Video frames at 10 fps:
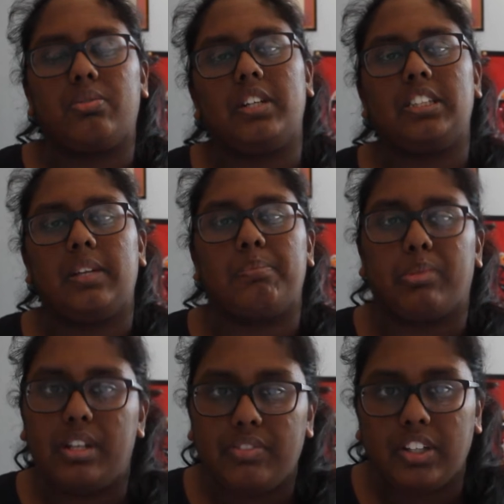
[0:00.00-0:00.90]
the recent
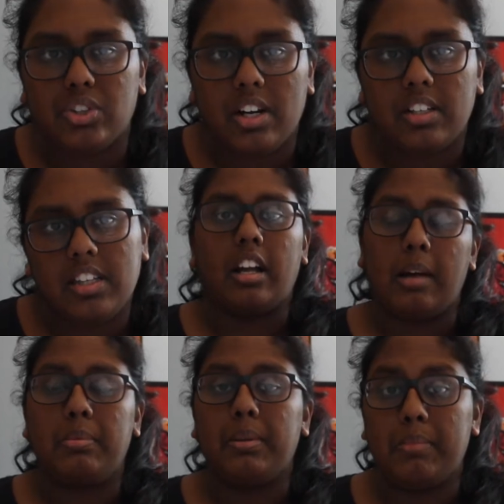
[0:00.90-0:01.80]
briefing trailer a
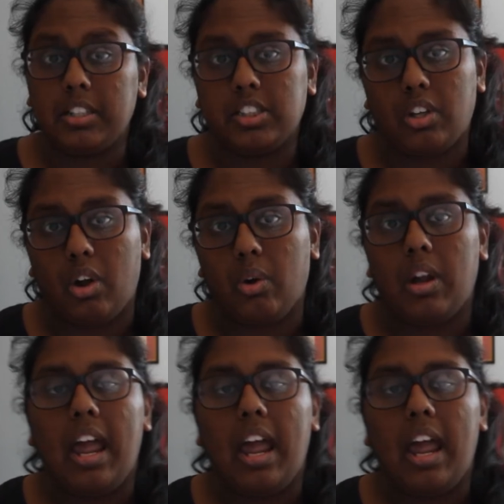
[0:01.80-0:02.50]
couple of months ago,